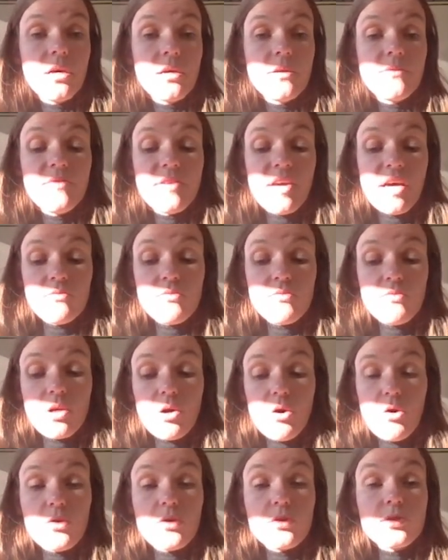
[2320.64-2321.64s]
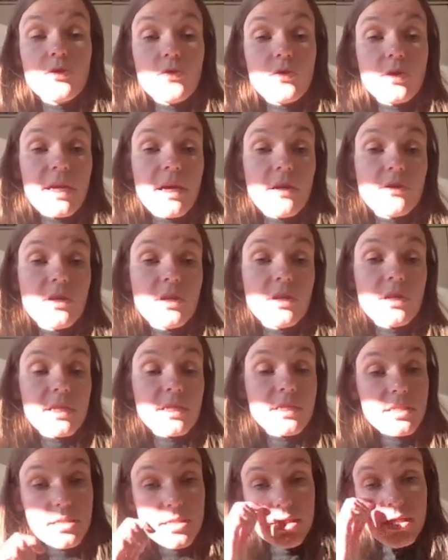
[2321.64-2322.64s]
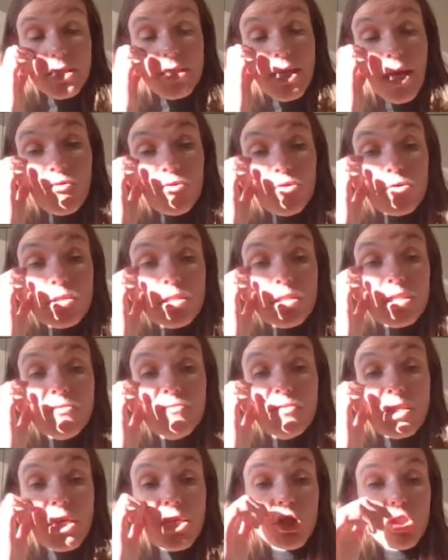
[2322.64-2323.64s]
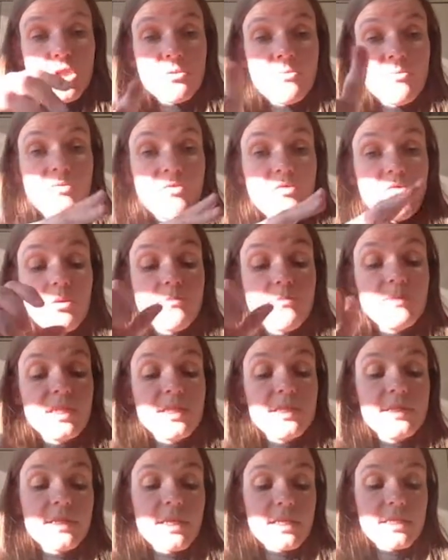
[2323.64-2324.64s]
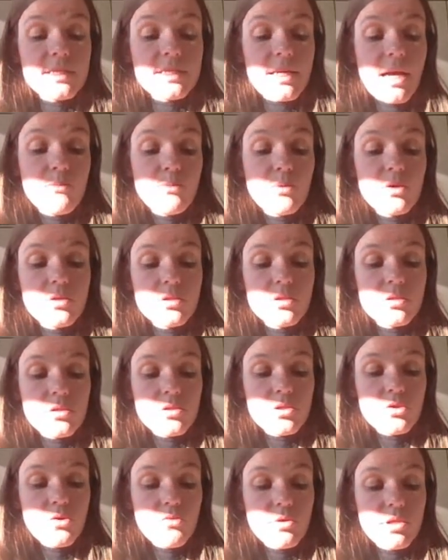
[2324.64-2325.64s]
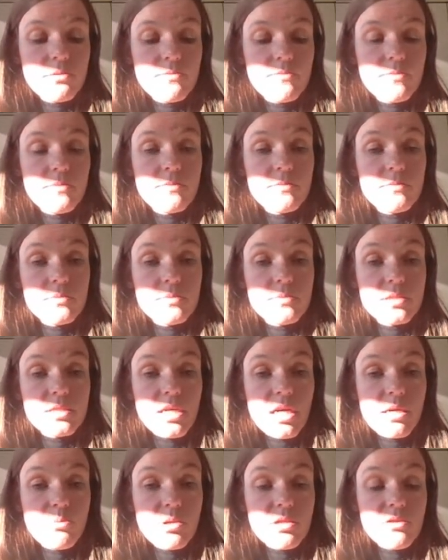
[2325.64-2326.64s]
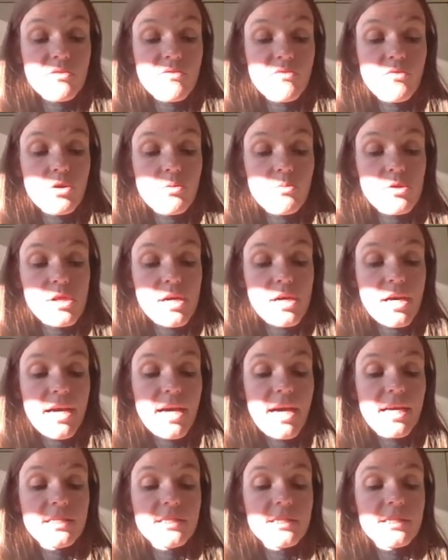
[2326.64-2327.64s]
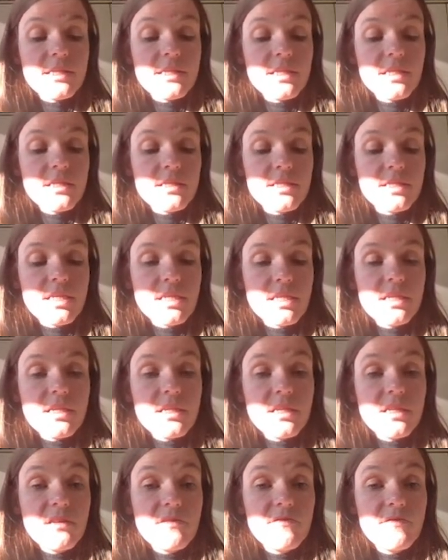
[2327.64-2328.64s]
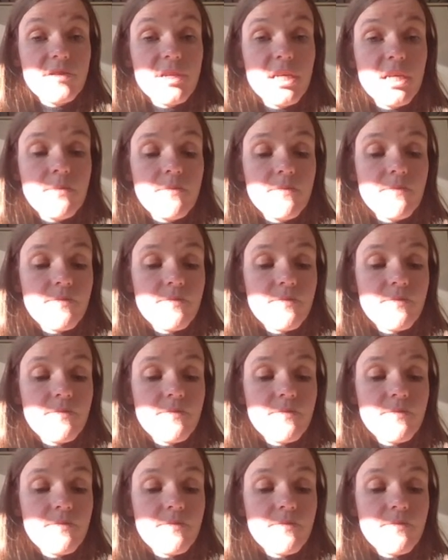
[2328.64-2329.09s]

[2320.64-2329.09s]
Then we also calculate the standard deviation from these 6 samples. So we type in the formula STDEV,